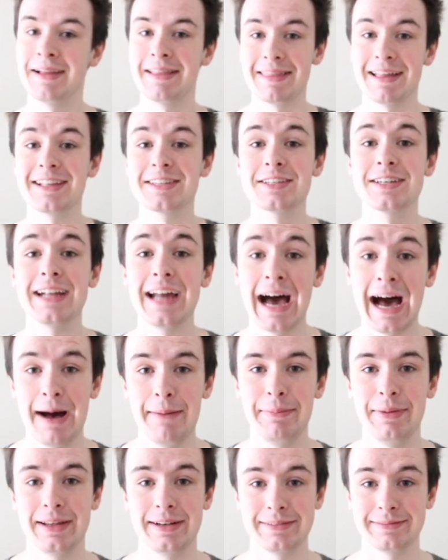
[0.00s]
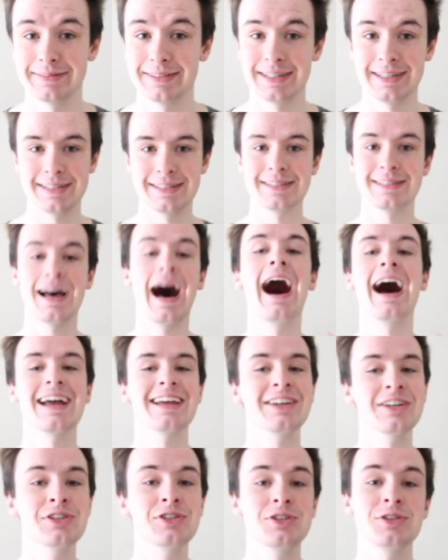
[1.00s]
That's going to happen because I
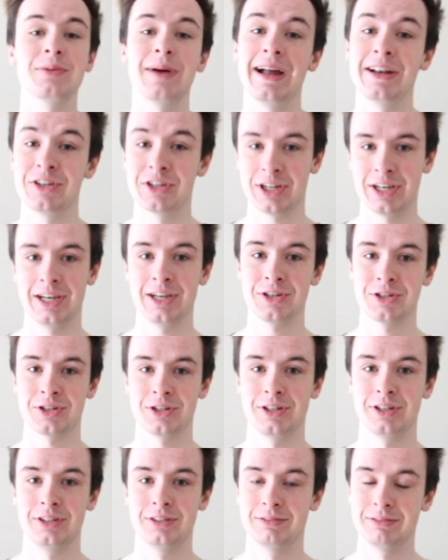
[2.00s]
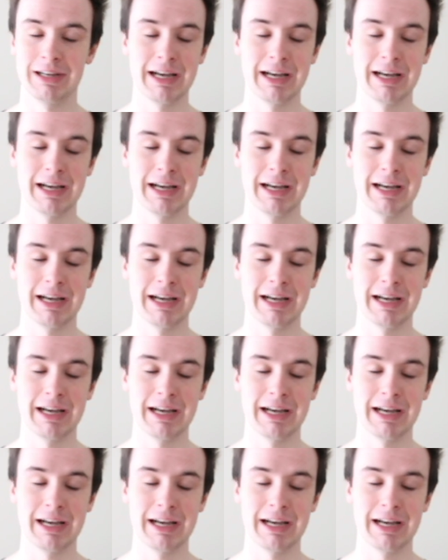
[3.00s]
can do educational.